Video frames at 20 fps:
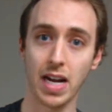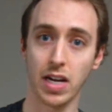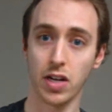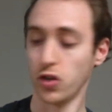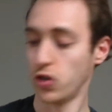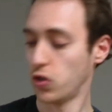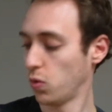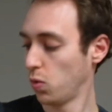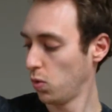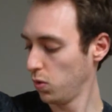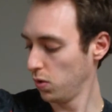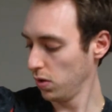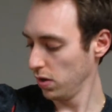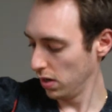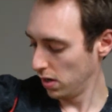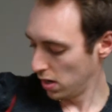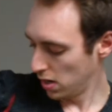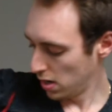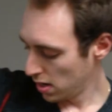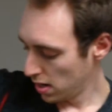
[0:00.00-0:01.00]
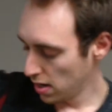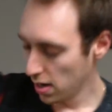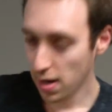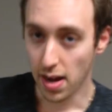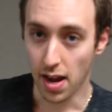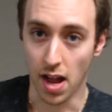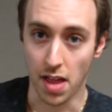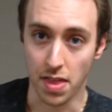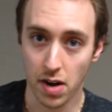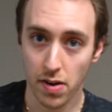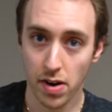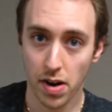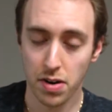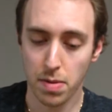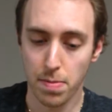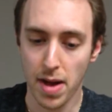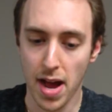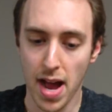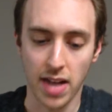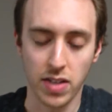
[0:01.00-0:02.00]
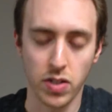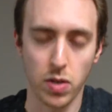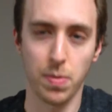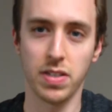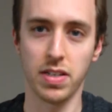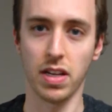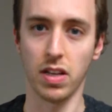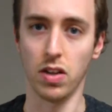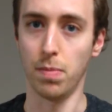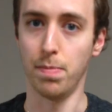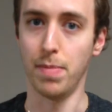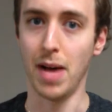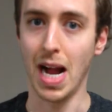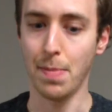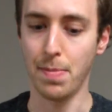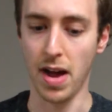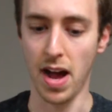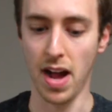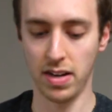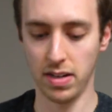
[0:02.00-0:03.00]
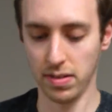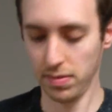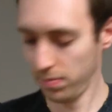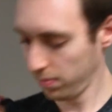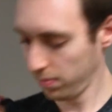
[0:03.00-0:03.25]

of your shoulder, and then around your back. It's almost like a little backpack.